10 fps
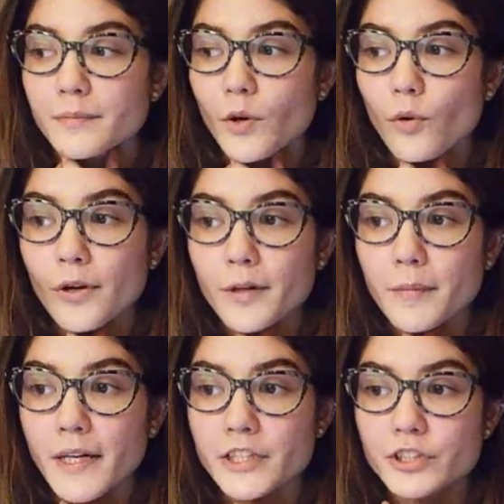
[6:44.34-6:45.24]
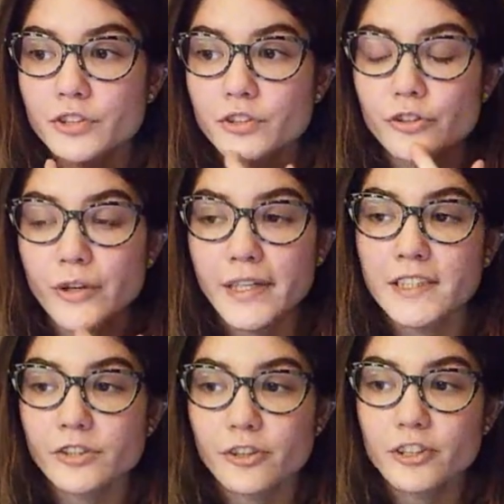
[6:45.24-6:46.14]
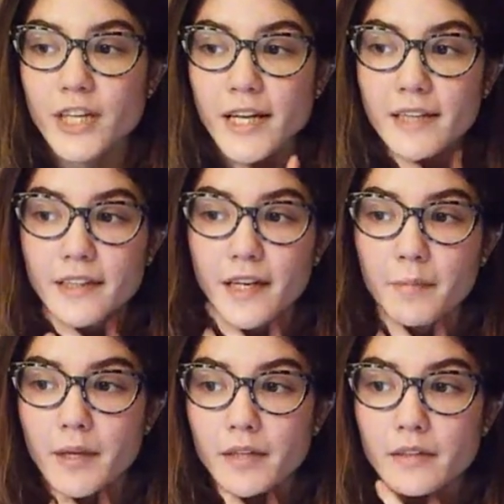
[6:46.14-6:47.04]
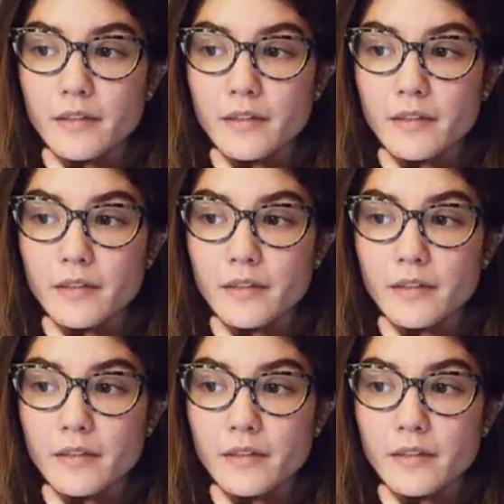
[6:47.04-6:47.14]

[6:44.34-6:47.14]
Or my granny square jacket that I made.